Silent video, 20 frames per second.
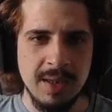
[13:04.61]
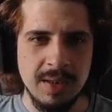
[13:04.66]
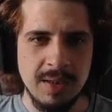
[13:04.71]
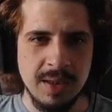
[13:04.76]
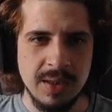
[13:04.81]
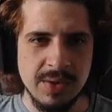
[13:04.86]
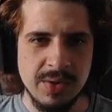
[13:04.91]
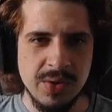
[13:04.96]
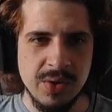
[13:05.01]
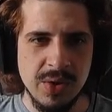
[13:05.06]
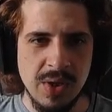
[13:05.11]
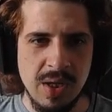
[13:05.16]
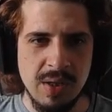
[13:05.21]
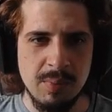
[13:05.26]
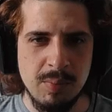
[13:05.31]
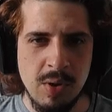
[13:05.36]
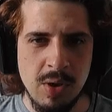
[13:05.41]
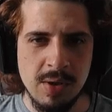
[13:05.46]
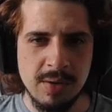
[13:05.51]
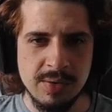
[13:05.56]
A
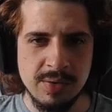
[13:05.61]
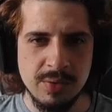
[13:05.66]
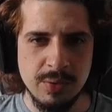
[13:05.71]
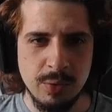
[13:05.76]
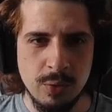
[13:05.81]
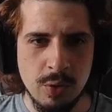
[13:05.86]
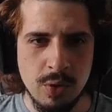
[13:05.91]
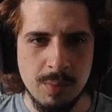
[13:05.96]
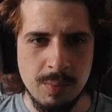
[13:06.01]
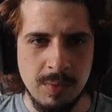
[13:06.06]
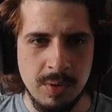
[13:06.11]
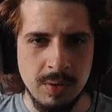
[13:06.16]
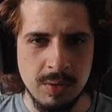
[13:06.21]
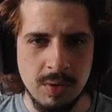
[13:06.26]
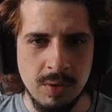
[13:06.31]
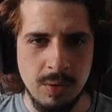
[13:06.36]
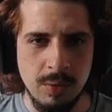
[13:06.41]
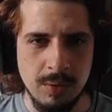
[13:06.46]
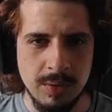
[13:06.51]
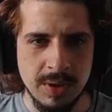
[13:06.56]
sandbox, normal,
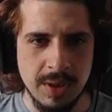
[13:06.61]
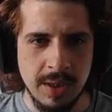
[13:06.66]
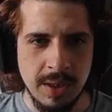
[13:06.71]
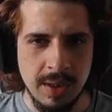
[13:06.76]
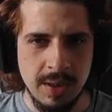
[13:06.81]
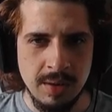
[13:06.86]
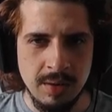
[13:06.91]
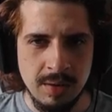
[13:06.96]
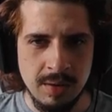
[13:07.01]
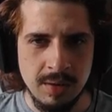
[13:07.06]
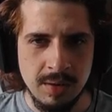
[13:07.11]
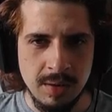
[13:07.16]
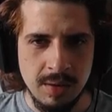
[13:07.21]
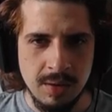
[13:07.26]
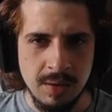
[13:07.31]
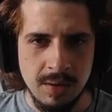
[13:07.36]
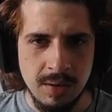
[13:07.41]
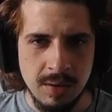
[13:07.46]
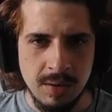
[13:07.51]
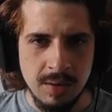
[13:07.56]
gold, none.
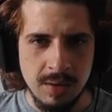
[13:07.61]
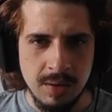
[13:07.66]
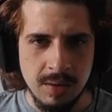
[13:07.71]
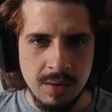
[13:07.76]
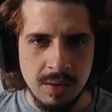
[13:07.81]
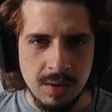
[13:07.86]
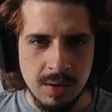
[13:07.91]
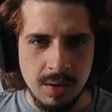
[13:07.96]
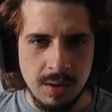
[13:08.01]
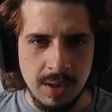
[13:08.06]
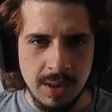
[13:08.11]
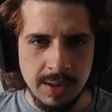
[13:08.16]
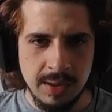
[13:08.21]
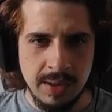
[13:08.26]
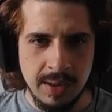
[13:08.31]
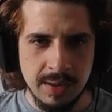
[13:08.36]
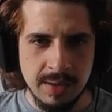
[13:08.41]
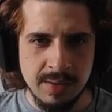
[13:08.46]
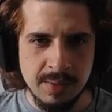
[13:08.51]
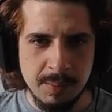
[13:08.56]
Collect
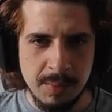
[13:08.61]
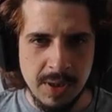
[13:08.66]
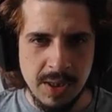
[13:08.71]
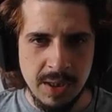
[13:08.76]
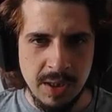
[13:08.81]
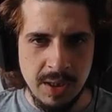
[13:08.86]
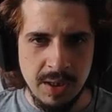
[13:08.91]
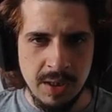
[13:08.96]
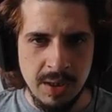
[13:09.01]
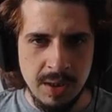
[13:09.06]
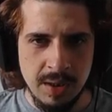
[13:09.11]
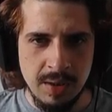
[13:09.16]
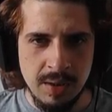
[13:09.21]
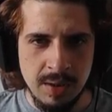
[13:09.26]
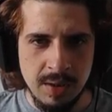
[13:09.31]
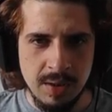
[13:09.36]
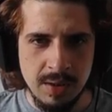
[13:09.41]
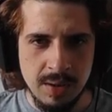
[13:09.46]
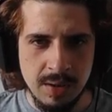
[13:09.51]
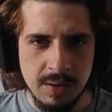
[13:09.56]
X money,
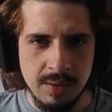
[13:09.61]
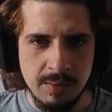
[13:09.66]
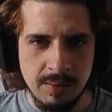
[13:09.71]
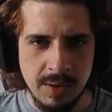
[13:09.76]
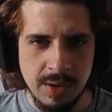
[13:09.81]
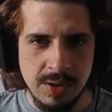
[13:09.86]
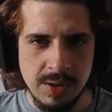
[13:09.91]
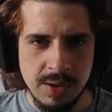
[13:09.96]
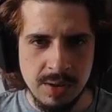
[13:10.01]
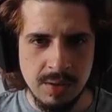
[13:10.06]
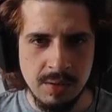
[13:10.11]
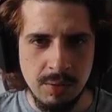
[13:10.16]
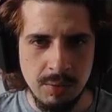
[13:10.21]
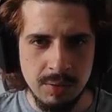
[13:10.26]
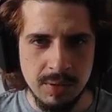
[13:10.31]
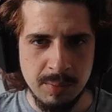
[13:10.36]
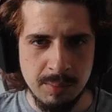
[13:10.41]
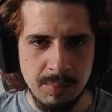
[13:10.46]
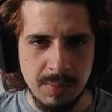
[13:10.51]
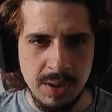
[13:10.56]
Reach
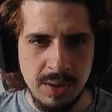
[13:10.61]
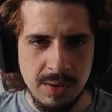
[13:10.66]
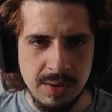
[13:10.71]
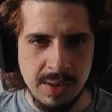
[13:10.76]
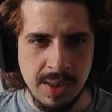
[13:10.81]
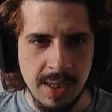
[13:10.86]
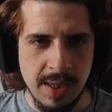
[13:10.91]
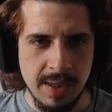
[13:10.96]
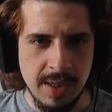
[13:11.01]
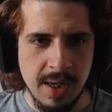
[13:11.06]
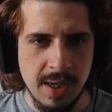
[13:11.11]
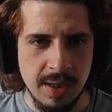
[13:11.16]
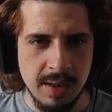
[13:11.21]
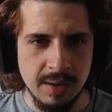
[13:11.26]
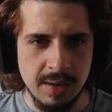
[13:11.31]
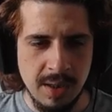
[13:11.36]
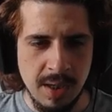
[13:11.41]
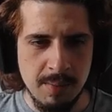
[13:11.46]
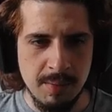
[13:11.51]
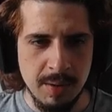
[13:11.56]
golden beans, yeah, none.
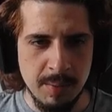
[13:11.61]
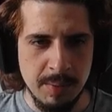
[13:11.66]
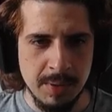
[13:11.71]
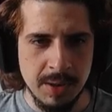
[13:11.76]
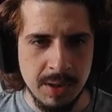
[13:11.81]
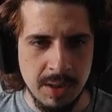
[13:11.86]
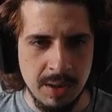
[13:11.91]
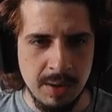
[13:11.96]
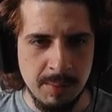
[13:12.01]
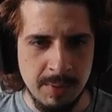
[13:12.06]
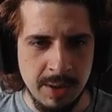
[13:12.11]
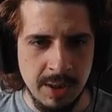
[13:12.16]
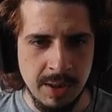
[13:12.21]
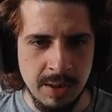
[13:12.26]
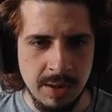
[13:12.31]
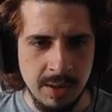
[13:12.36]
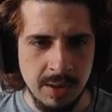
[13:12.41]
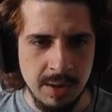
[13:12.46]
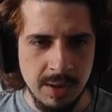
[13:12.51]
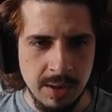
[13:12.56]
Time limit
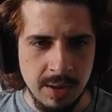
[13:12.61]
unlimited.